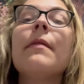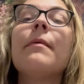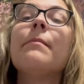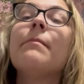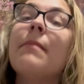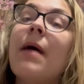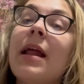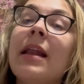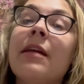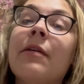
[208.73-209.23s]

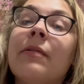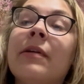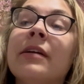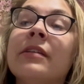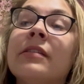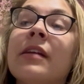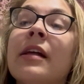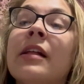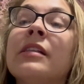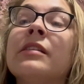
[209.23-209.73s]
Many
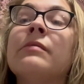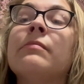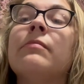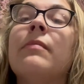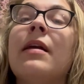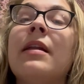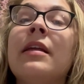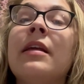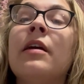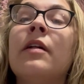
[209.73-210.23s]
reasons,
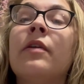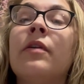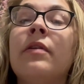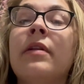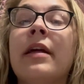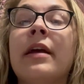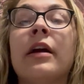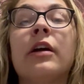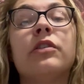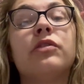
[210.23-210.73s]
many
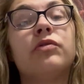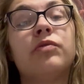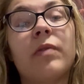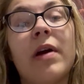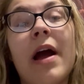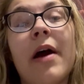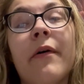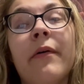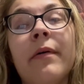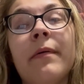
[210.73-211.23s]
including
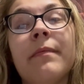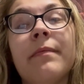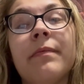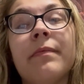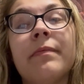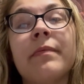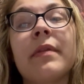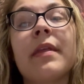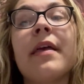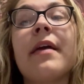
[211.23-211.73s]
drought,
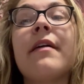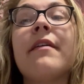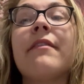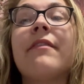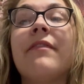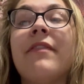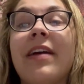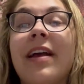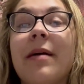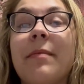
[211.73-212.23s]

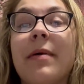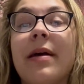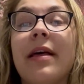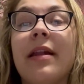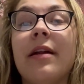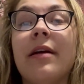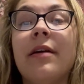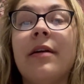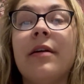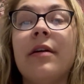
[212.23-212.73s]

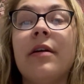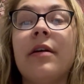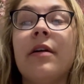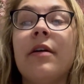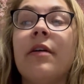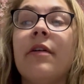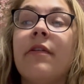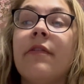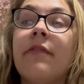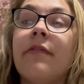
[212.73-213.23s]
famine,
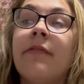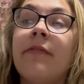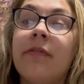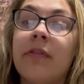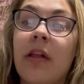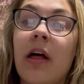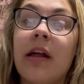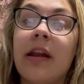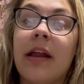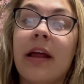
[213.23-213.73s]

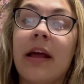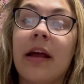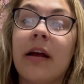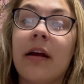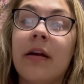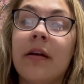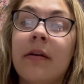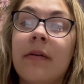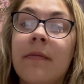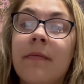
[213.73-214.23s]
flooding,